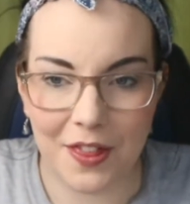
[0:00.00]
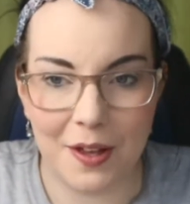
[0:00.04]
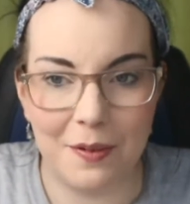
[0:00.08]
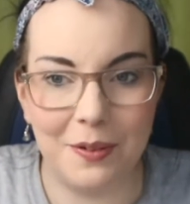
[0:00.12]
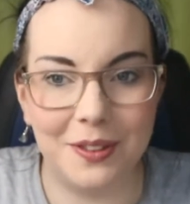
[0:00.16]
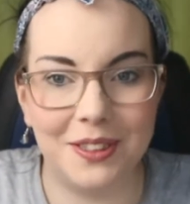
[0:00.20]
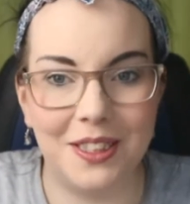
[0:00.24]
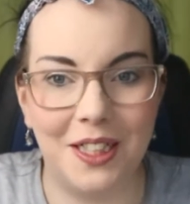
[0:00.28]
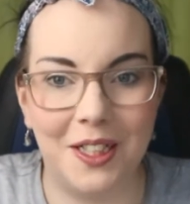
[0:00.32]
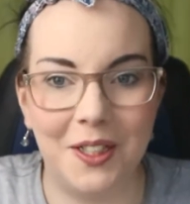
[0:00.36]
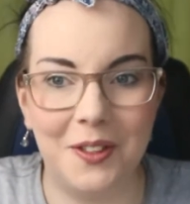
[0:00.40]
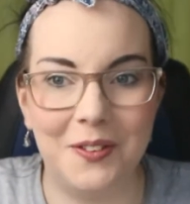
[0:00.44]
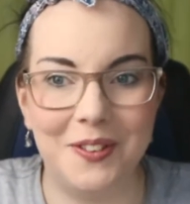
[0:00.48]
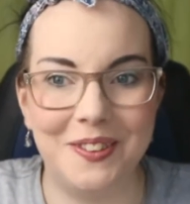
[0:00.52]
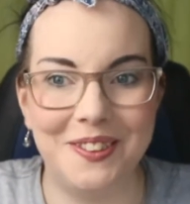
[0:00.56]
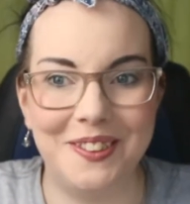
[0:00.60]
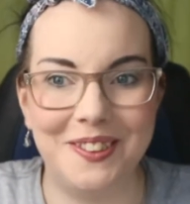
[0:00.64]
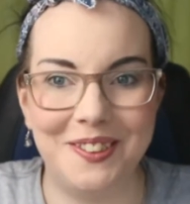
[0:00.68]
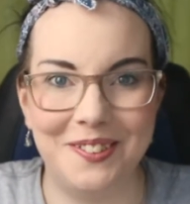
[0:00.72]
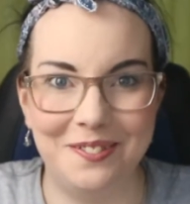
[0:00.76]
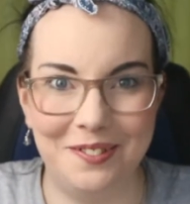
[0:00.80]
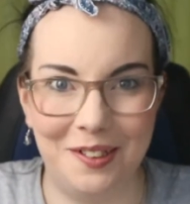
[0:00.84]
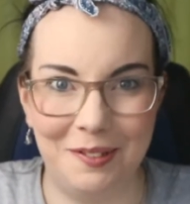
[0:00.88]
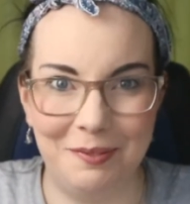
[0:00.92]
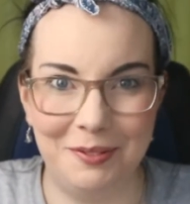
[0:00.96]
There was a little
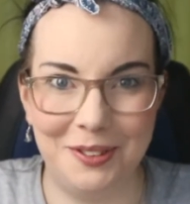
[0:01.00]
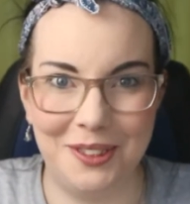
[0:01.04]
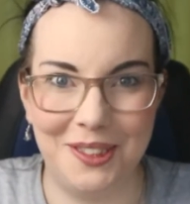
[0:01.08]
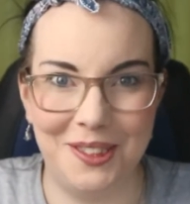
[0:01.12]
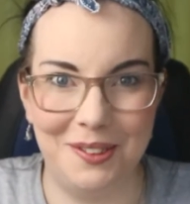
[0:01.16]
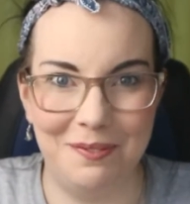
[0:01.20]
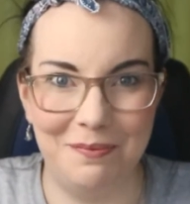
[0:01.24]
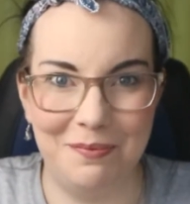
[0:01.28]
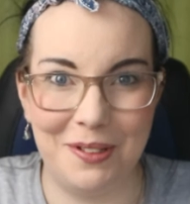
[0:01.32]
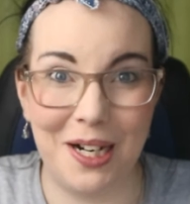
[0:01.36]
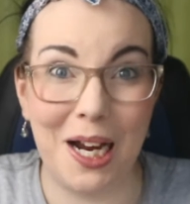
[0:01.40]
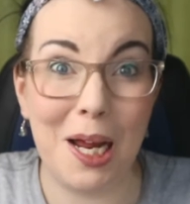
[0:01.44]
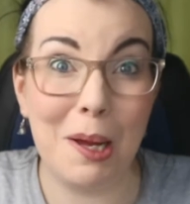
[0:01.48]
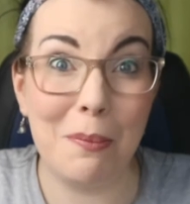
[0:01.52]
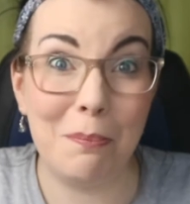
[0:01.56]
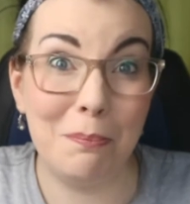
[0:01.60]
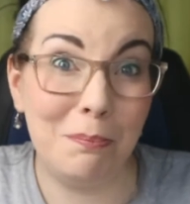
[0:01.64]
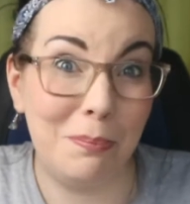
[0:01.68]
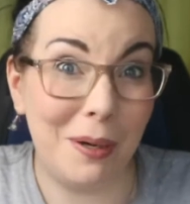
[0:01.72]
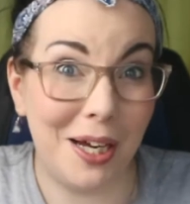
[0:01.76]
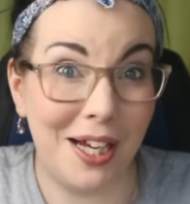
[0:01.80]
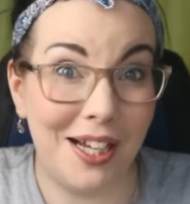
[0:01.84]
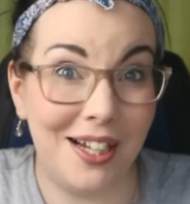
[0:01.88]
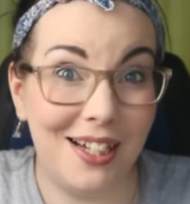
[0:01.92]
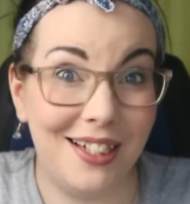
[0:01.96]
interruption, but I'm
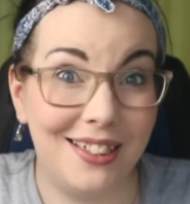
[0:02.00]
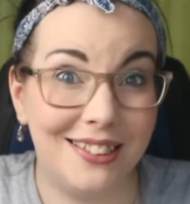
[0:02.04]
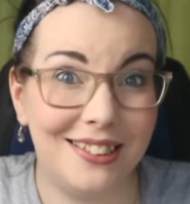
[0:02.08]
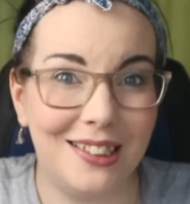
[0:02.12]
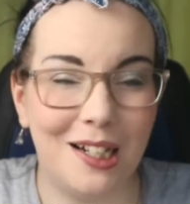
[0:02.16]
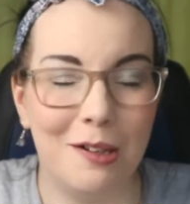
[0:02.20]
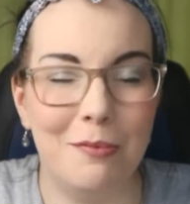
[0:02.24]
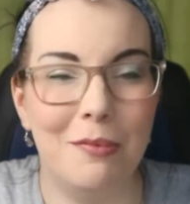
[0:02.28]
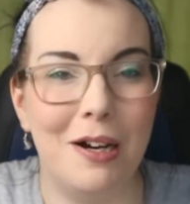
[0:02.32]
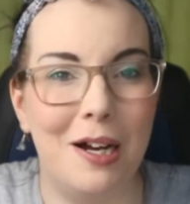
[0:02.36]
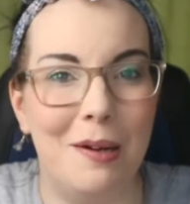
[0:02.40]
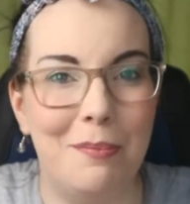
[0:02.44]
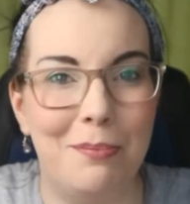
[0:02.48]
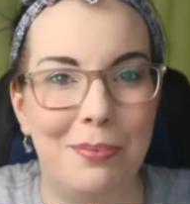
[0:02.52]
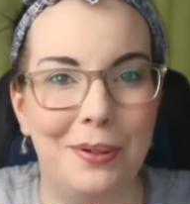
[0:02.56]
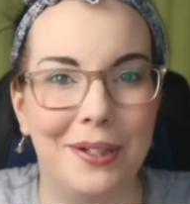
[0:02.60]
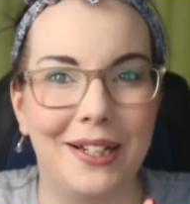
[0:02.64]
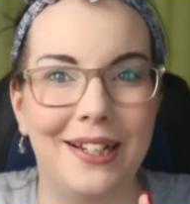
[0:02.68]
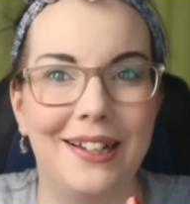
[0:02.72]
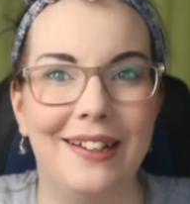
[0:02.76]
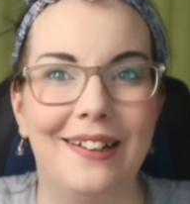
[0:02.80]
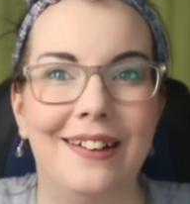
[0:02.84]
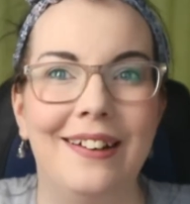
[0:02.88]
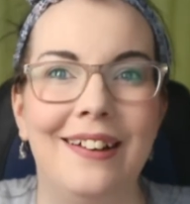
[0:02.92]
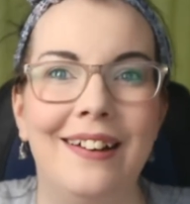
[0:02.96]
bad. I might put
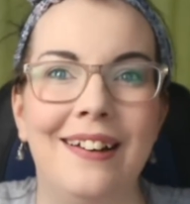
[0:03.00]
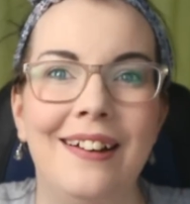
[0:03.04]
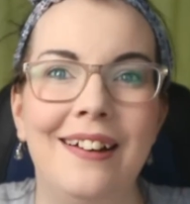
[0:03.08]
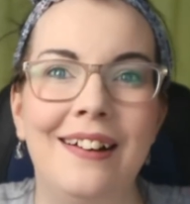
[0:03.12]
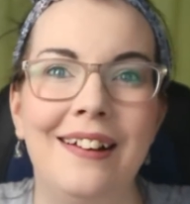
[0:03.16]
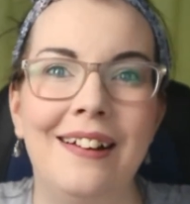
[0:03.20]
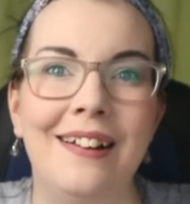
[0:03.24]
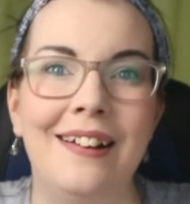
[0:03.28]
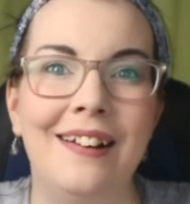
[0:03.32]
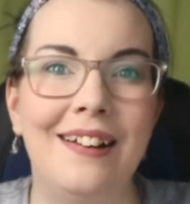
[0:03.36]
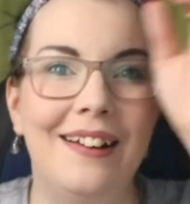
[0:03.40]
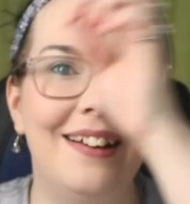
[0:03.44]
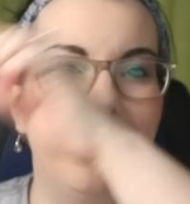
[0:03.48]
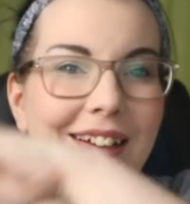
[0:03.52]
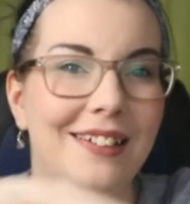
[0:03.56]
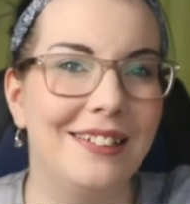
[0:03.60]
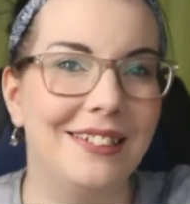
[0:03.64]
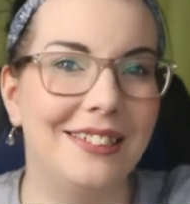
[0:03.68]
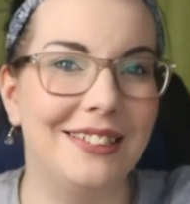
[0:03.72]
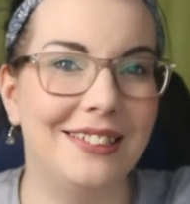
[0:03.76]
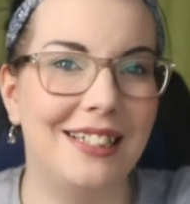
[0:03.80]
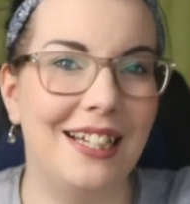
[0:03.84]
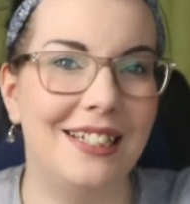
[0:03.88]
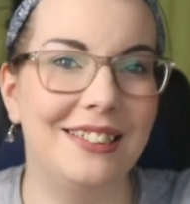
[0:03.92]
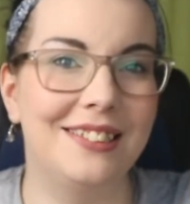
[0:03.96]
it
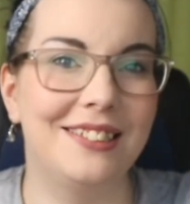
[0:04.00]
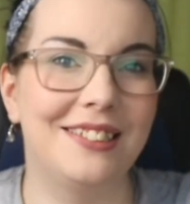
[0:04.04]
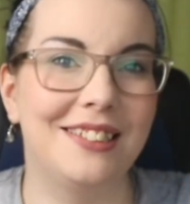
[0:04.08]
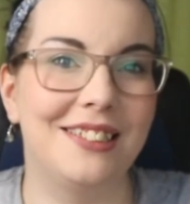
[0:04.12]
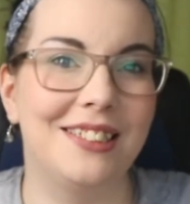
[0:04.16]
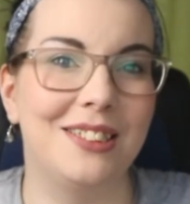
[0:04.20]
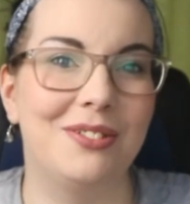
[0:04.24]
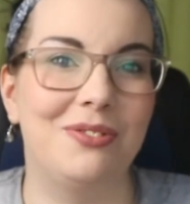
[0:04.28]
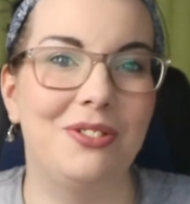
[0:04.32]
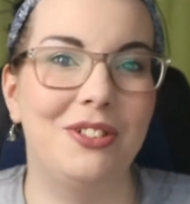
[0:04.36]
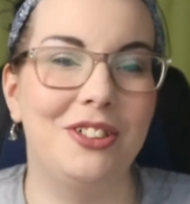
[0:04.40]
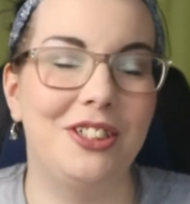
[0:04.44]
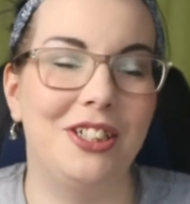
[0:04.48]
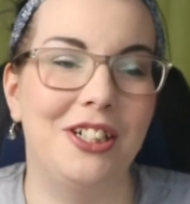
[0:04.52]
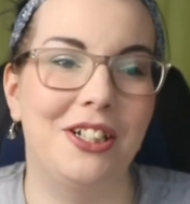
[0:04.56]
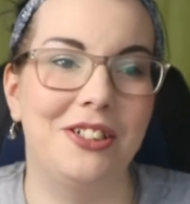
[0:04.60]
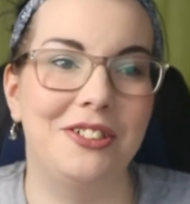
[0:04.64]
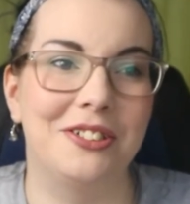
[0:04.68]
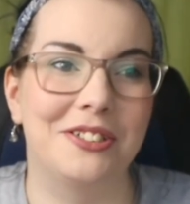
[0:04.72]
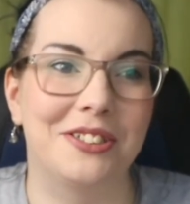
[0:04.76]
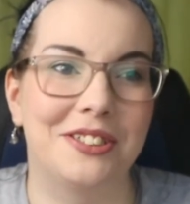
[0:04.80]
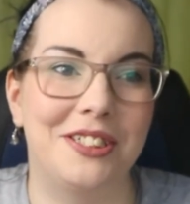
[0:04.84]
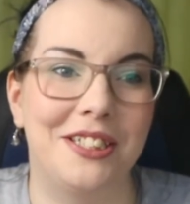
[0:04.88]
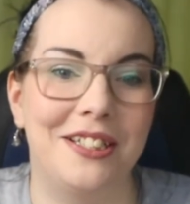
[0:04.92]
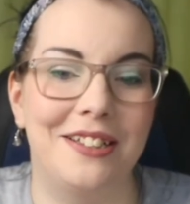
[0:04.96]
at the end of this video.
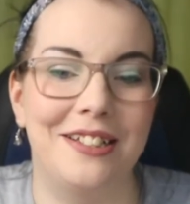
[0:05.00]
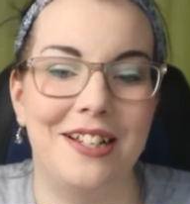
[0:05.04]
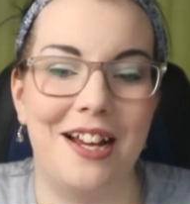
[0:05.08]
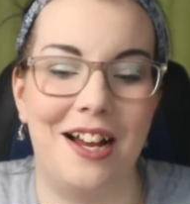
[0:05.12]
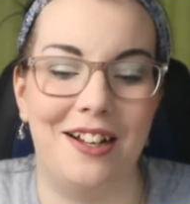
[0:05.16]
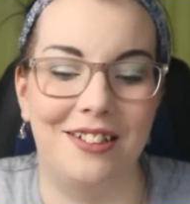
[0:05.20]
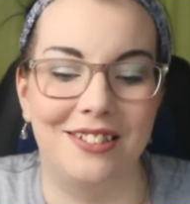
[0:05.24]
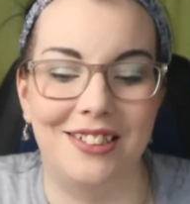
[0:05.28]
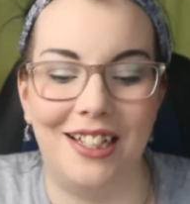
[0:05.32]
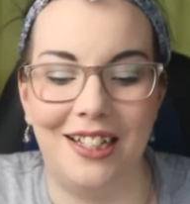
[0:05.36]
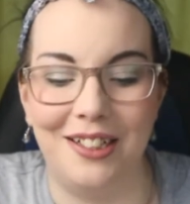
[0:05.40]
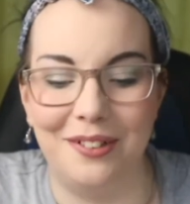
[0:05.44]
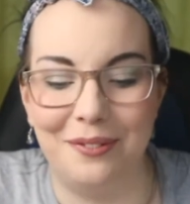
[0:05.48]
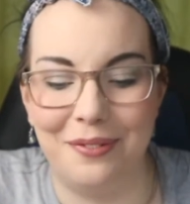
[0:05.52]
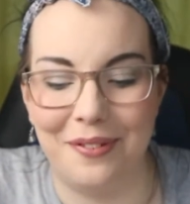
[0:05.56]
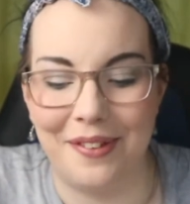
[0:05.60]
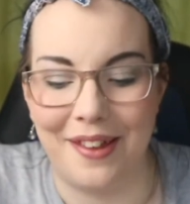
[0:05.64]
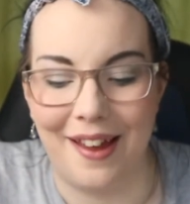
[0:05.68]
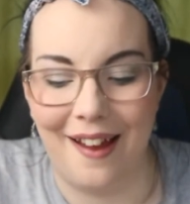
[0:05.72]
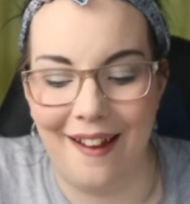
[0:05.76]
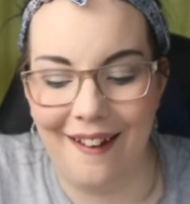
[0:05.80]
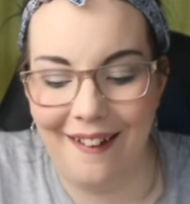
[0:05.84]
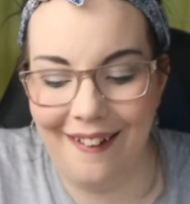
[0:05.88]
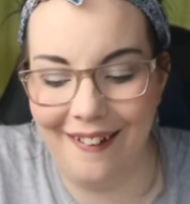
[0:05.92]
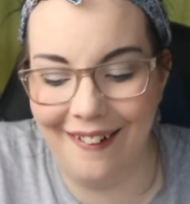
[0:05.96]
You'll see the outtake for
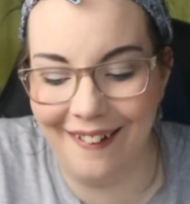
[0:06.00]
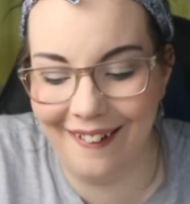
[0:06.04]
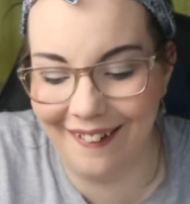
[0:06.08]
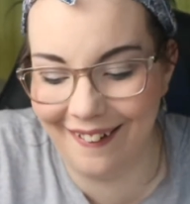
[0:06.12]
that.